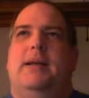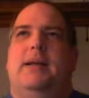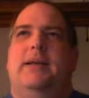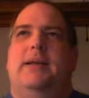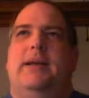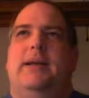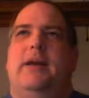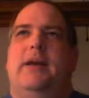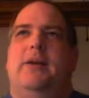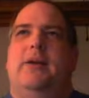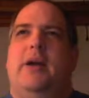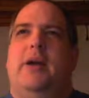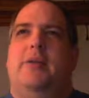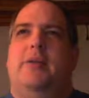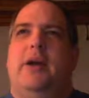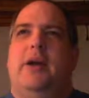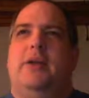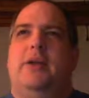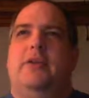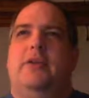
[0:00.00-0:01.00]
now I
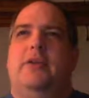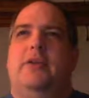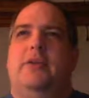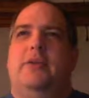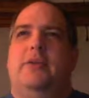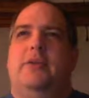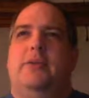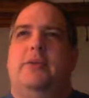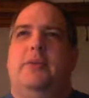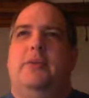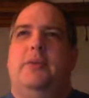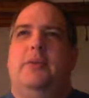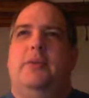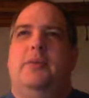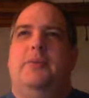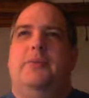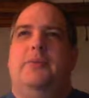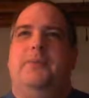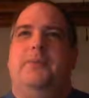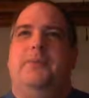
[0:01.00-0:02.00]
want to,
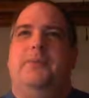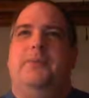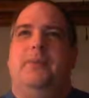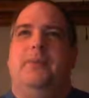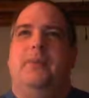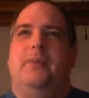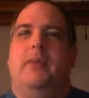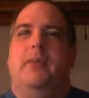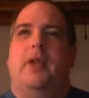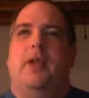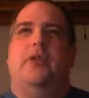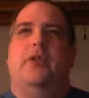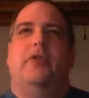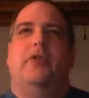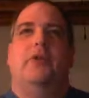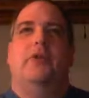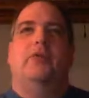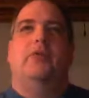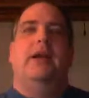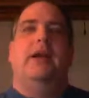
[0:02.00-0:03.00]

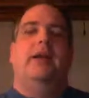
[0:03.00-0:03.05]
so right